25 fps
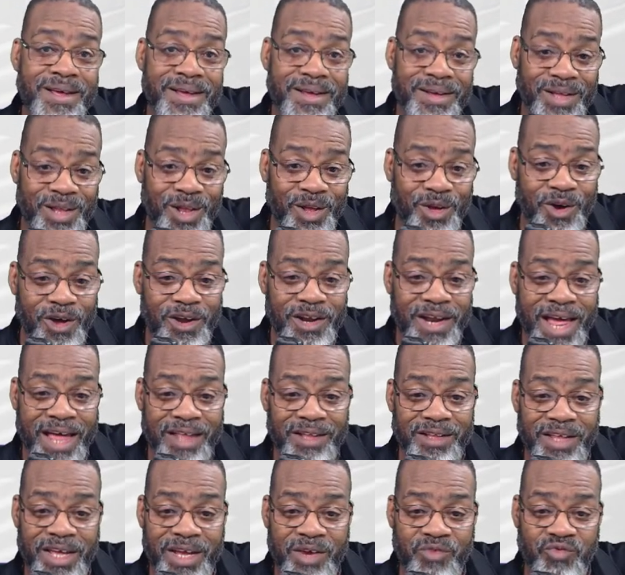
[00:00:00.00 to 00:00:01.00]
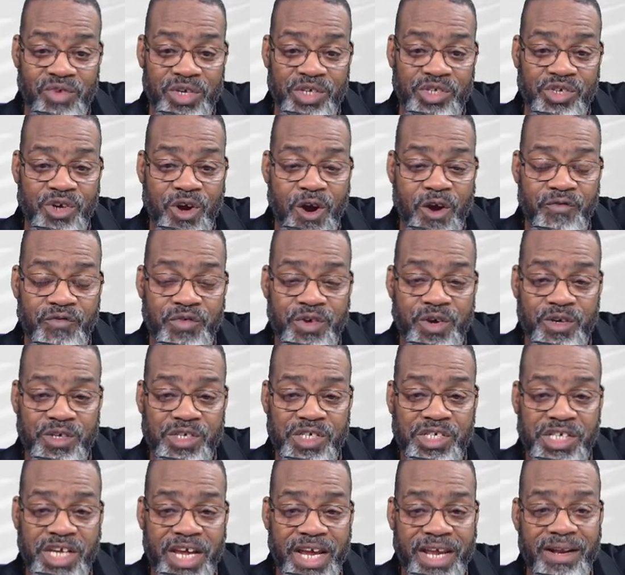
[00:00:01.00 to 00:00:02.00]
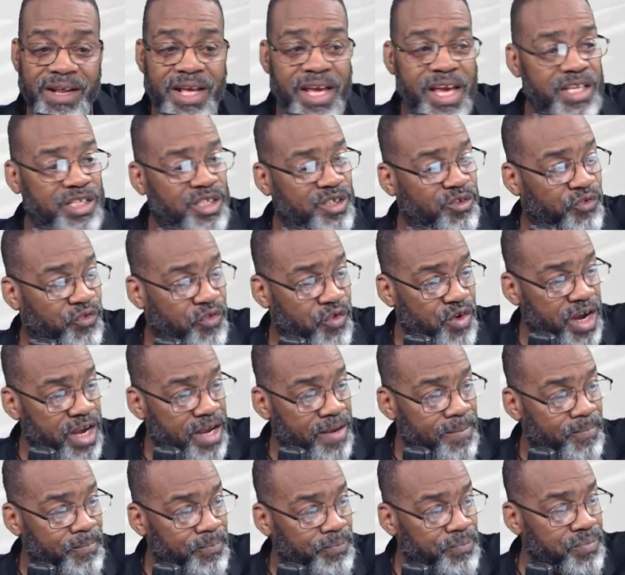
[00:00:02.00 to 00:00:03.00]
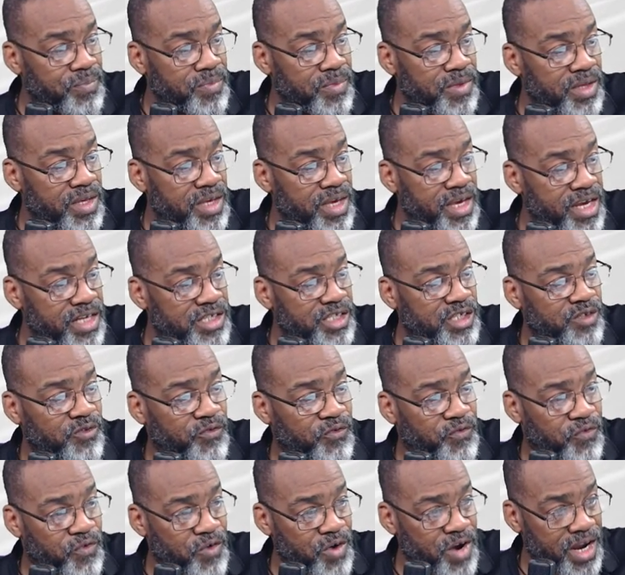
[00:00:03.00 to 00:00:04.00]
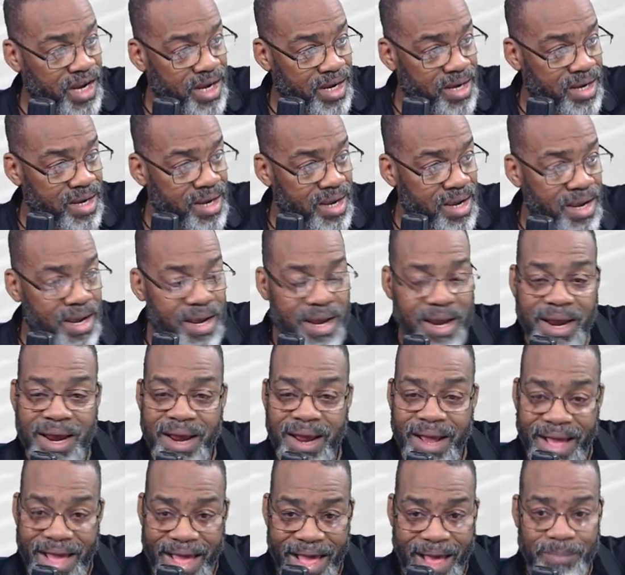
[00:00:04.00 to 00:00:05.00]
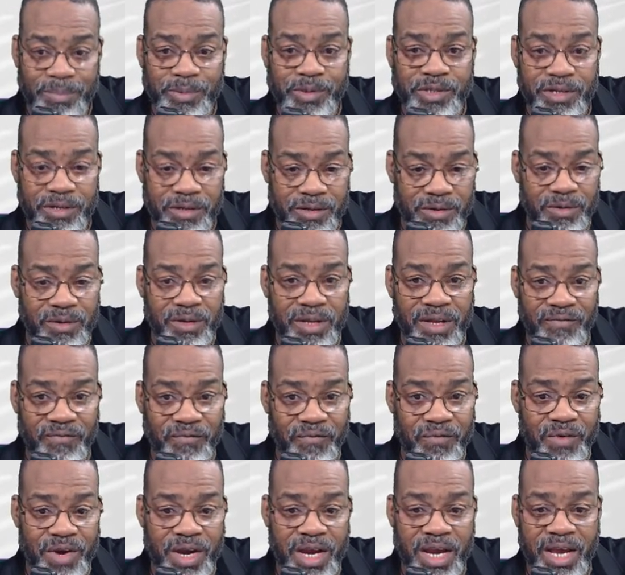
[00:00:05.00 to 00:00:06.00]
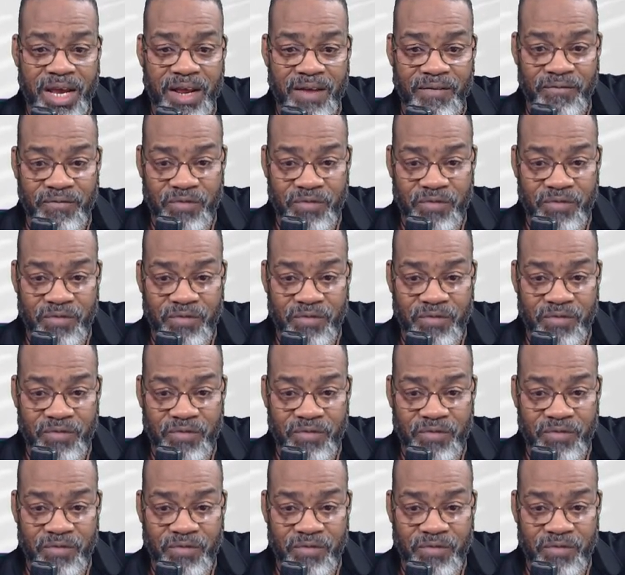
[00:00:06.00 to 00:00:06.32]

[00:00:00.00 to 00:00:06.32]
Click on that link, reserve your seat. It's free. It's free. Absolutely free. And if